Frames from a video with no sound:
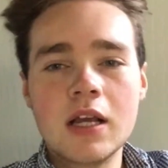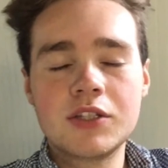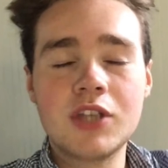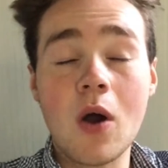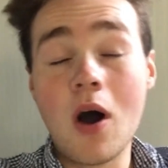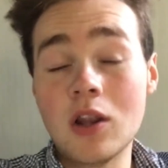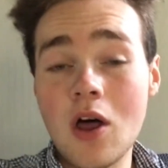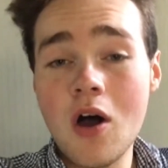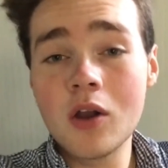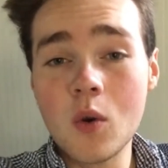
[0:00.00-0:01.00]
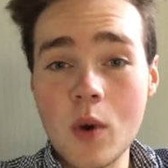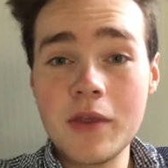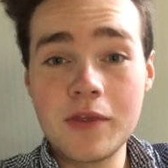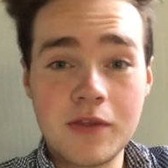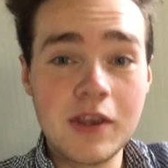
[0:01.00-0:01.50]
So, along
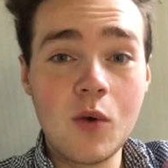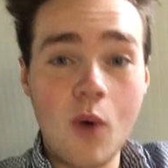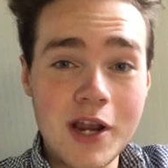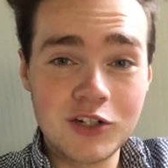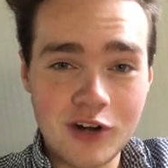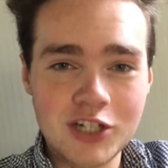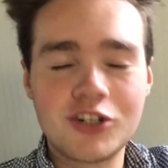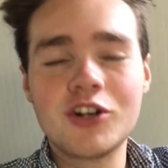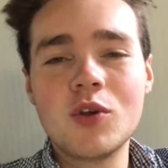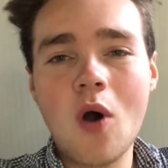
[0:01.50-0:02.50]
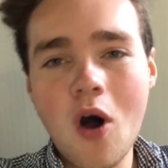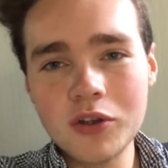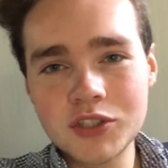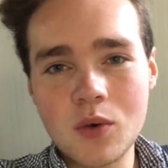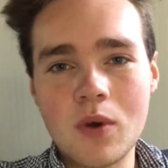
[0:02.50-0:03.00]
with the white dress shirt, you
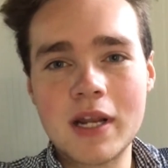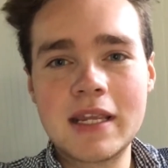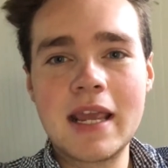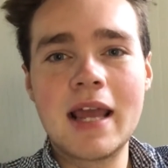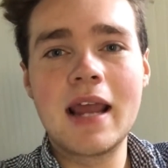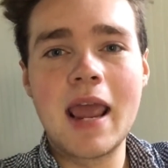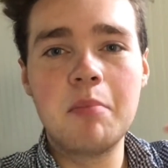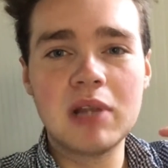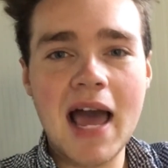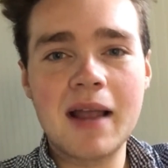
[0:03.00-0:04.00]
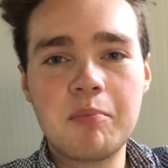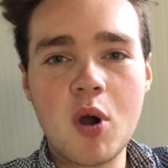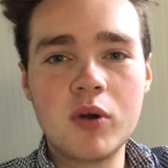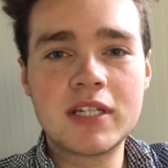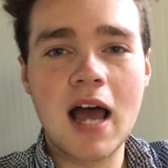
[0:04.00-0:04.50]
also want to get a black
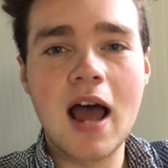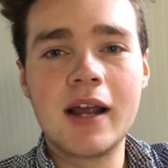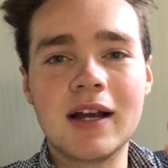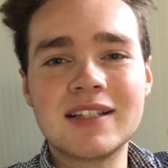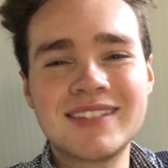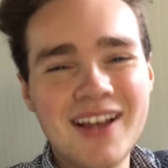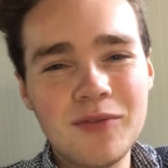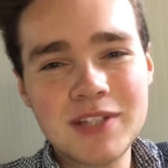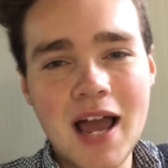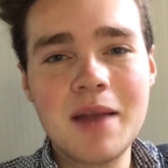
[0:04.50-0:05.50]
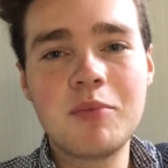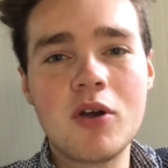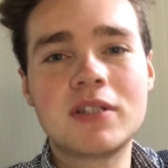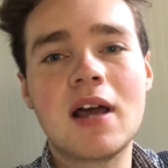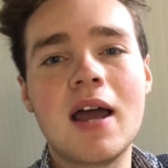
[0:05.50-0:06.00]
bow tie. A self-tied
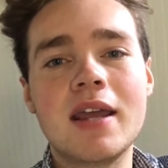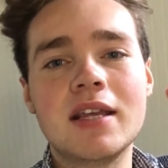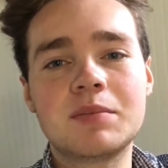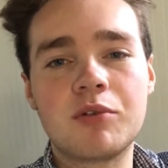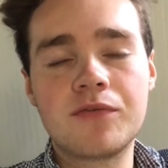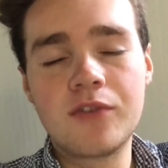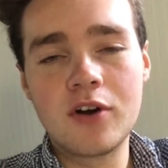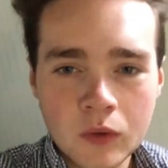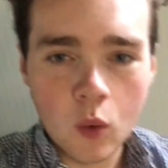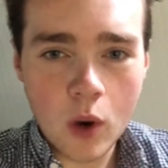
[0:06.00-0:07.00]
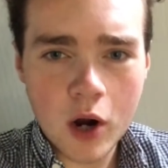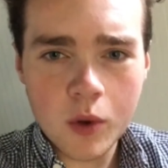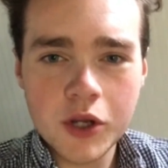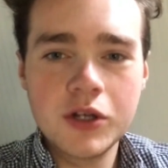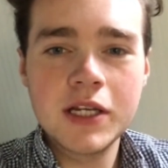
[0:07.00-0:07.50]
bow tie is preferred. Wear
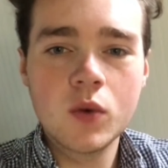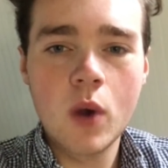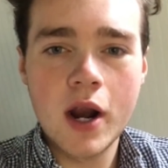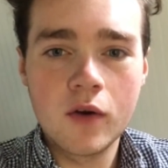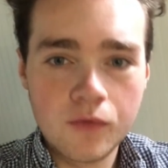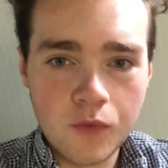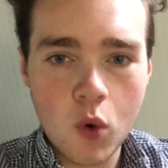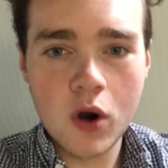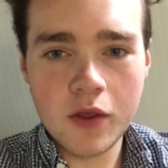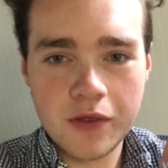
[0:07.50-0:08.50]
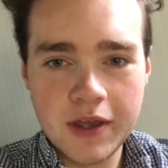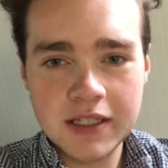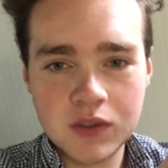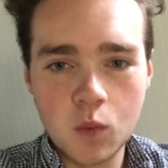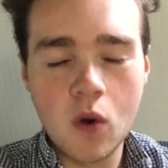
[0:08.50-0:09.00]
what you need to wear for
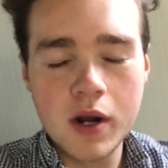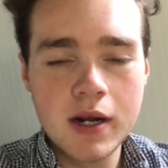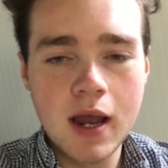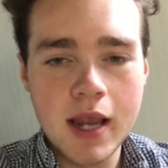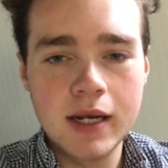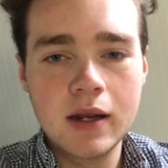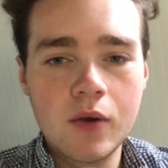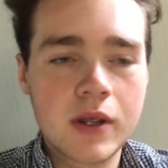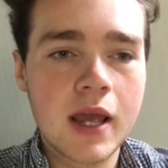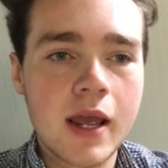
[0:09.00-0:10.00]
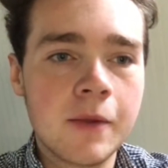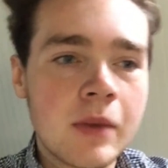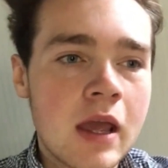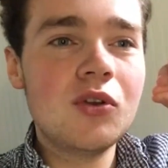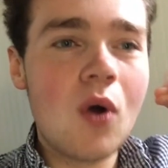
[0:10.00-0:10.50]
this one night, okay?
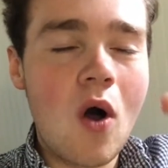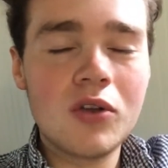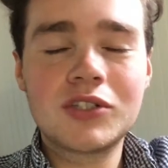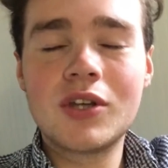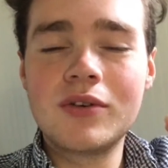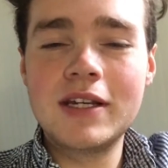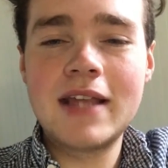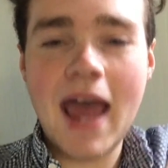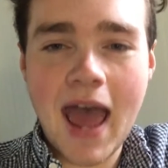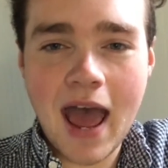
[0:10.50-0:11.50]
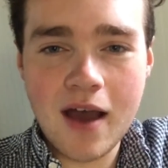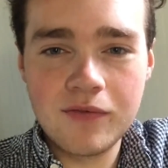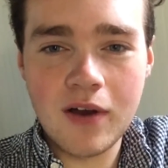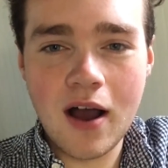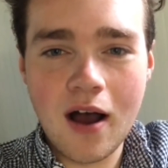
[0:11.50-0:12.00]
You also need to
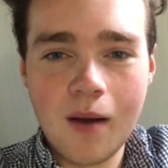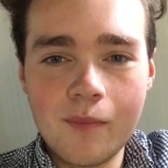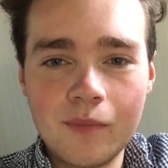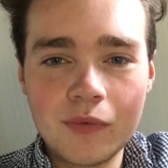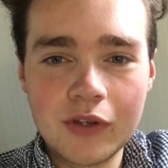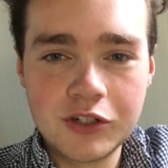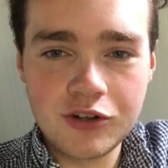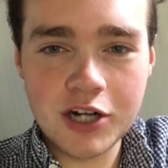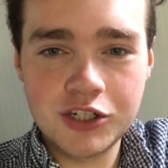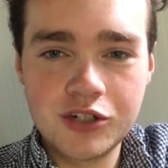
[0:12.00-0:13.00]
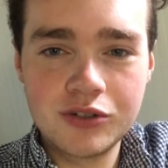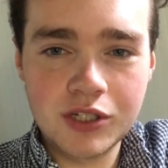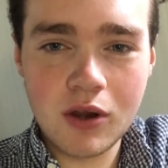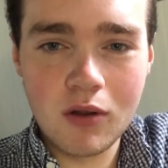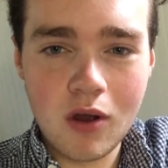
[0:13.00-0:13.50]
have the dress shoes
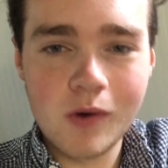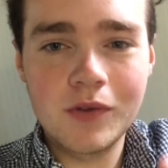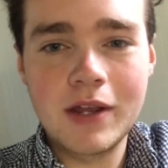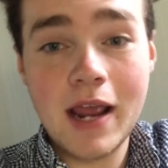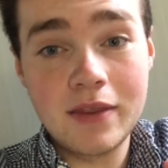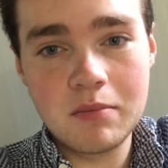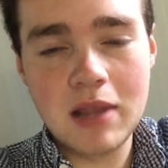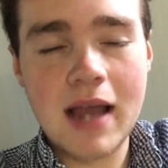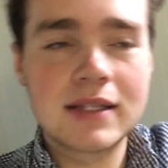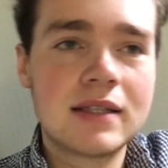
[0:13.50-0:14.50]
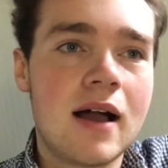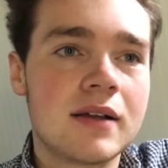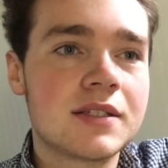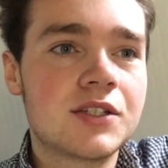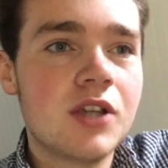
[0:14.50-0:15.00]
to go along with it and the black
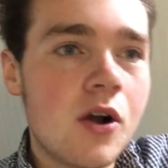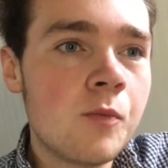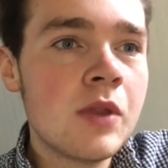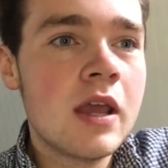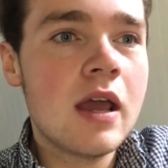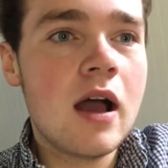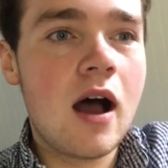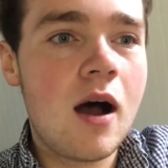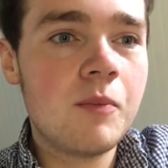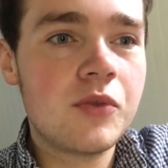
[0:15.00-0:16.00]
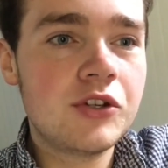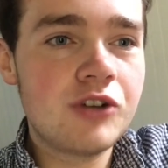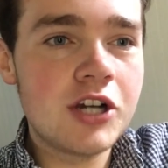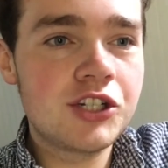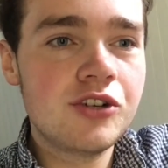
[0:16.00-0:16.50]
socks. So, the
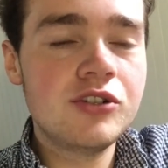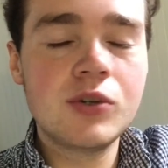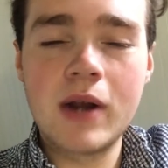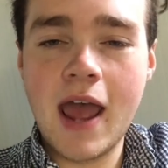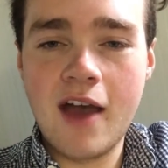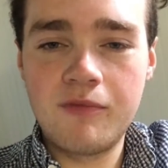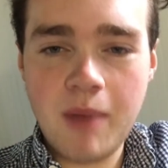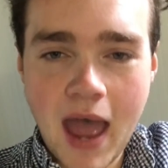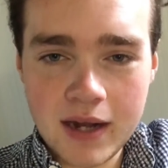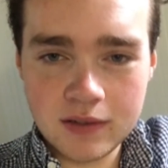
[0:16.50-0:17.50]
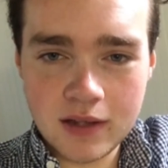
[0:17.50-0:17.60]
dress shoes, you want to have patent